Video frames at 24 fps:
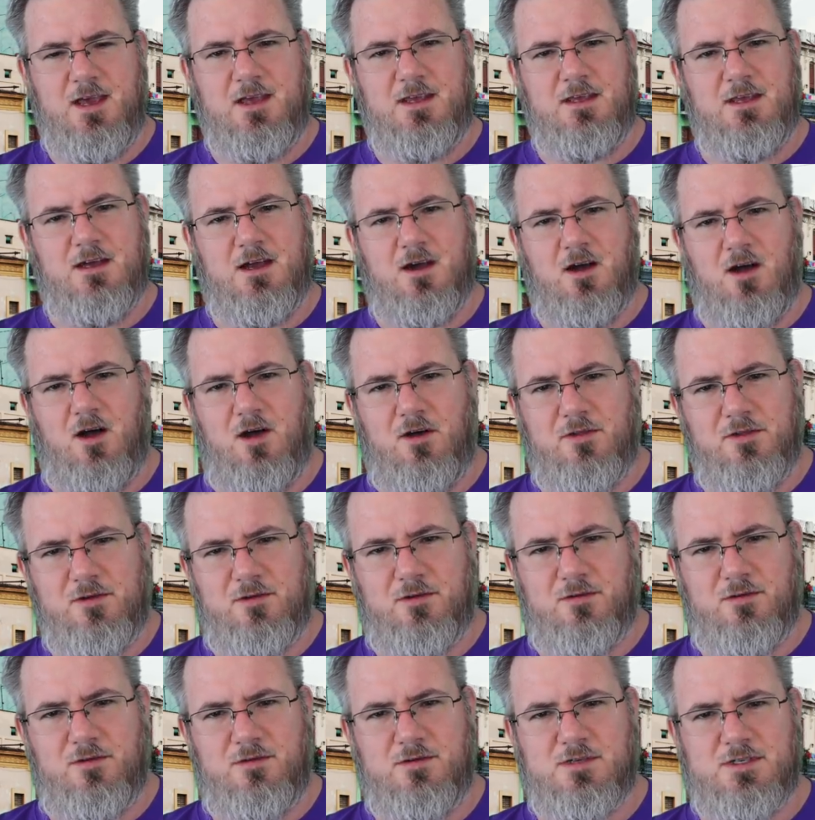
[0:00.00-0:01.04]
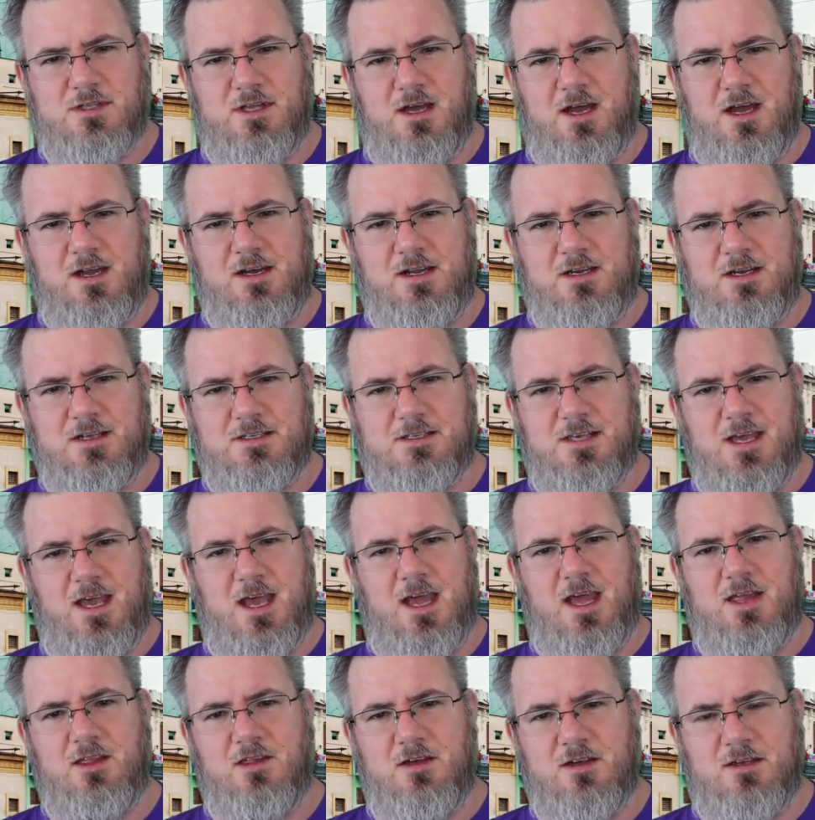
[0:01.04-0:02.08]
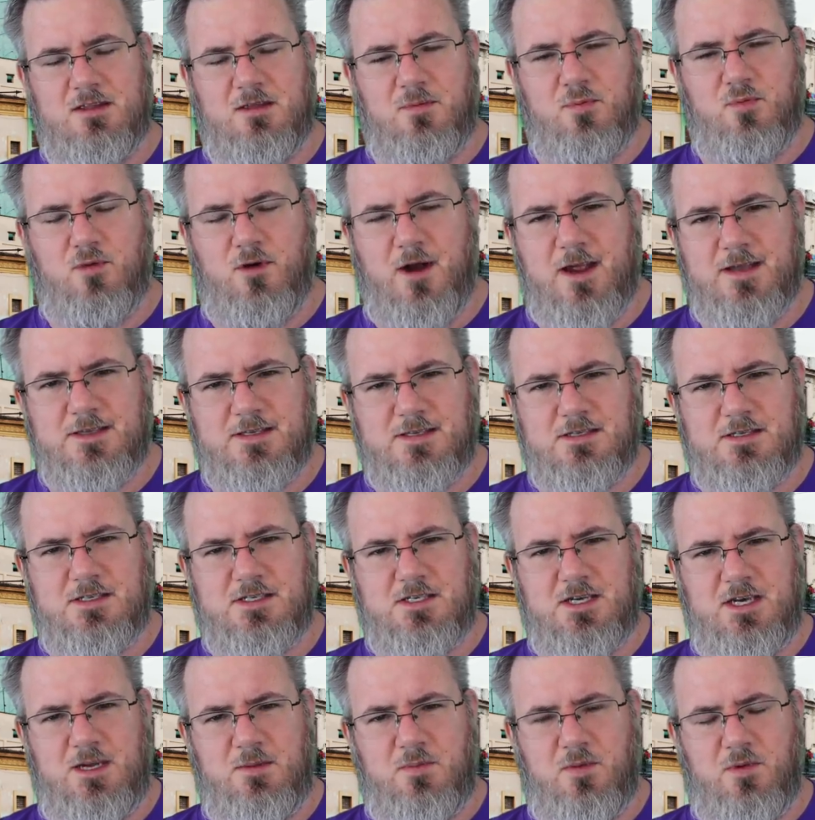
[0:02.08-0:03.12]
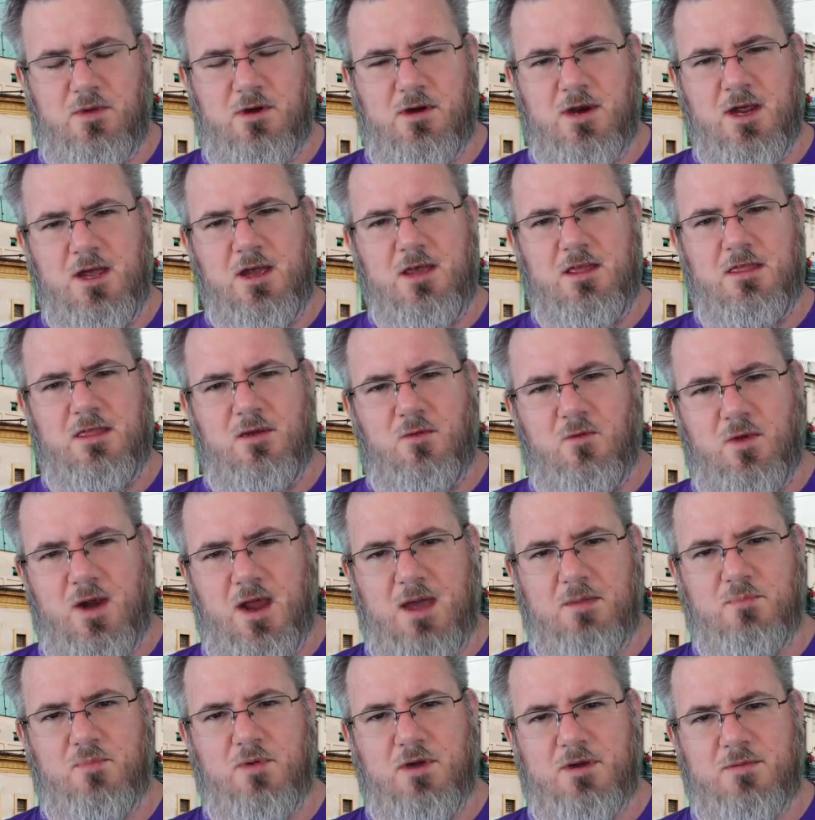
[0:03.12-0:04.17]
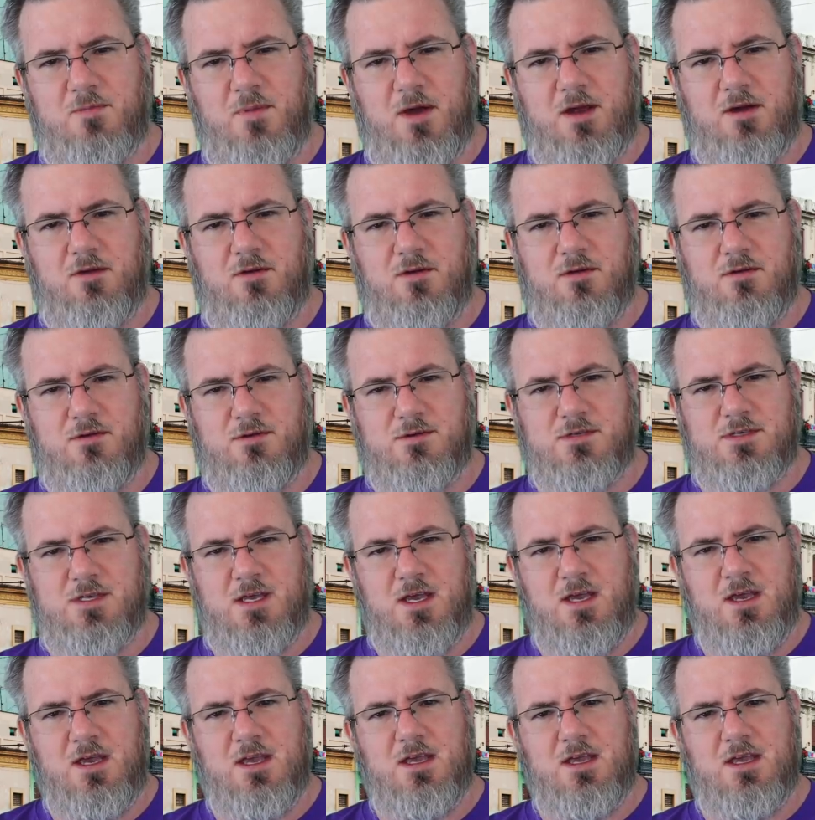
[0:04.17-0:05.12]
You call the cruise line and you say, hey, look, the price is cheaper than when I booked my cruise.